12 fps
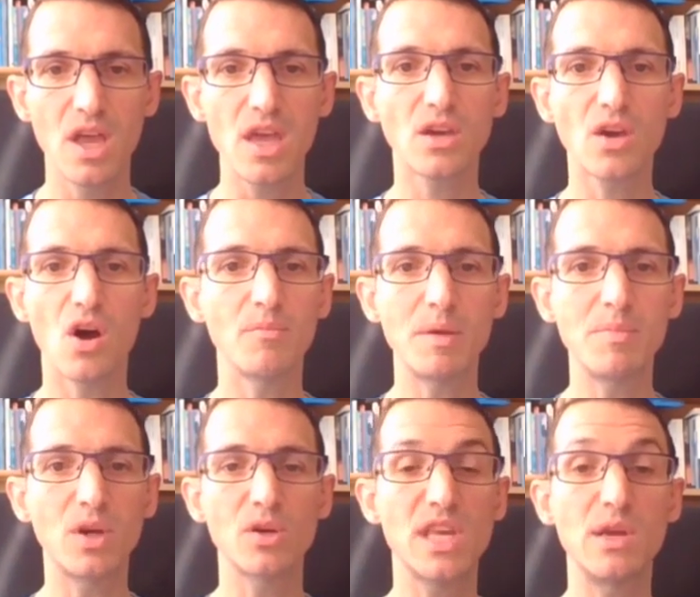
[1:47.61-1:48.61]
It can't be
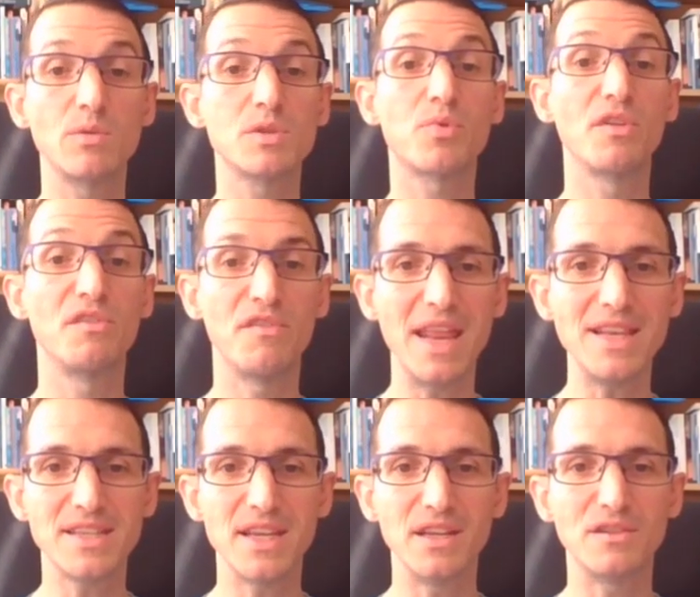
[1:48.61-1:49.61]
because he was
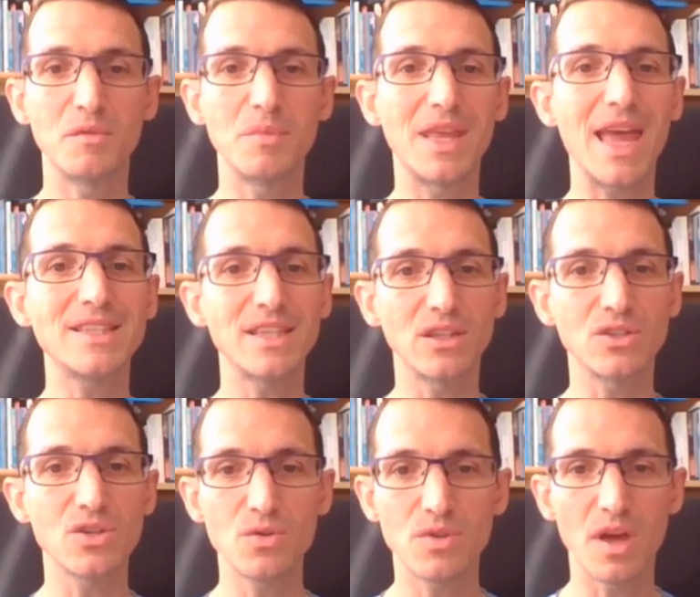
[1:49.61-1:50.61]
prevented from getting
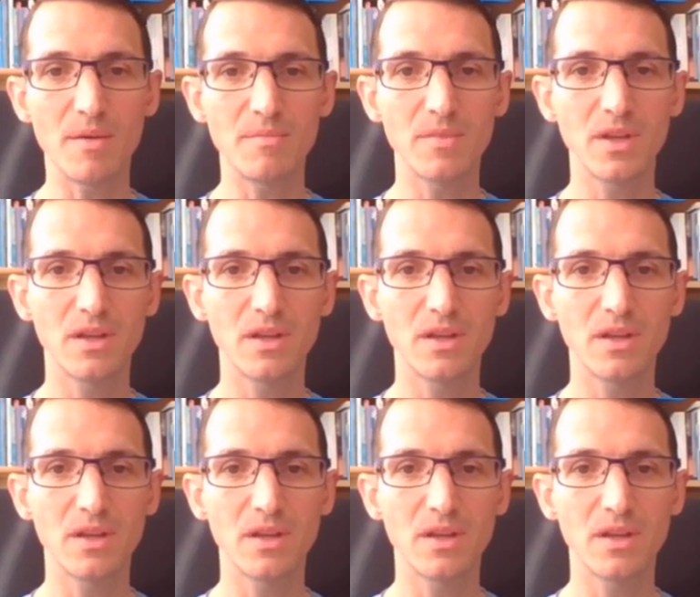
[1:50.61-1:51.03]
to them,